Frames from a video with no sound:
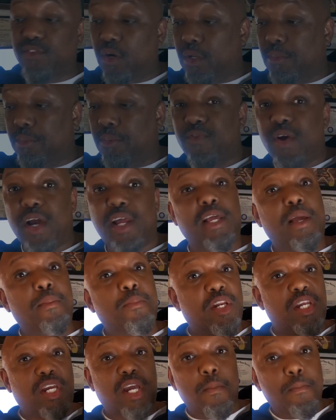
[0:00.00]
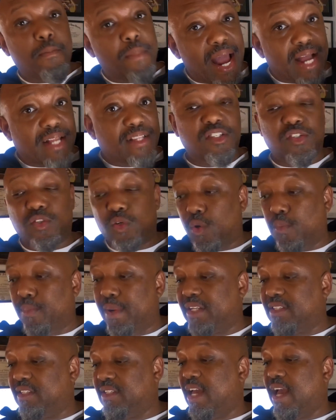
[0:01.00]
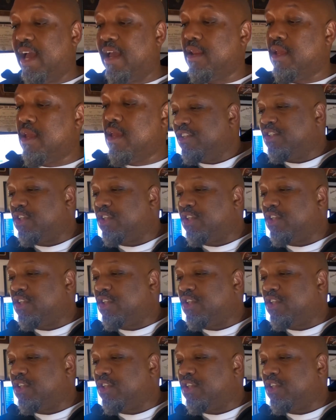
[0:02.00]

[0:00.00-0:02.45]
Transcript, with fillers: of talking about Friday. I'm going to come back to circle back to that.